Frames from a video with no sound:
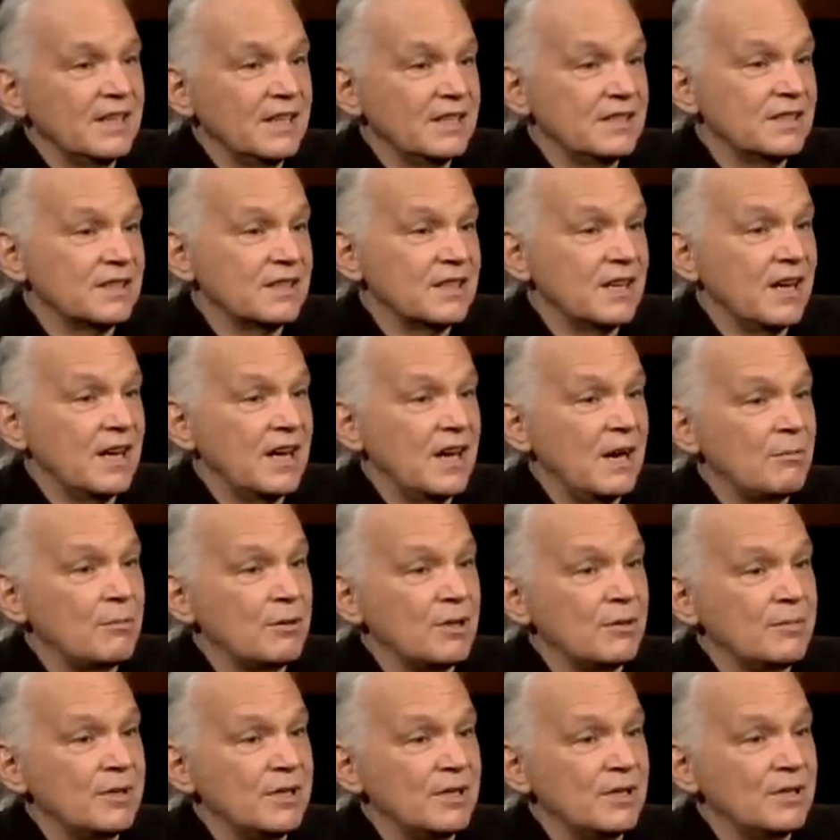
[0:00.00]
Just I
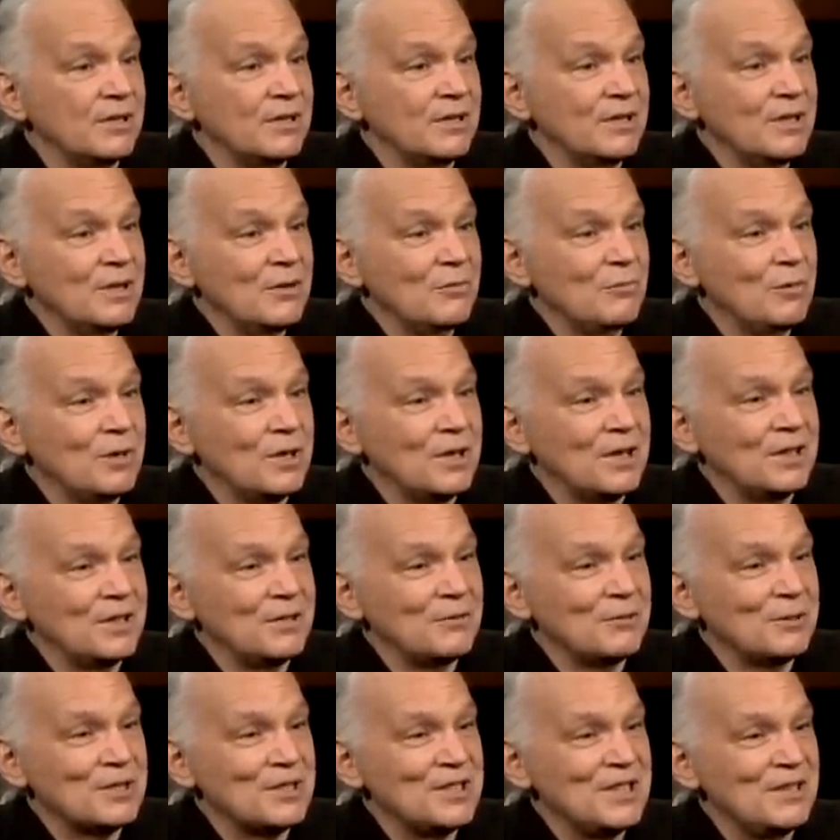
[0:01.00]
happened to be the one on
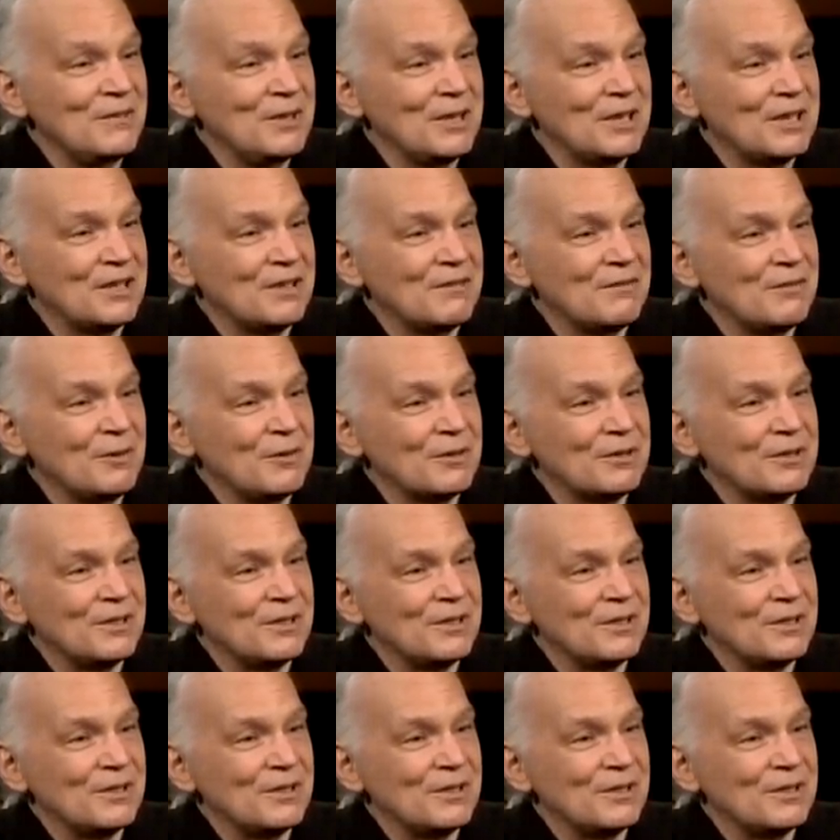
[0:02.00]
the receiving end of the phone call.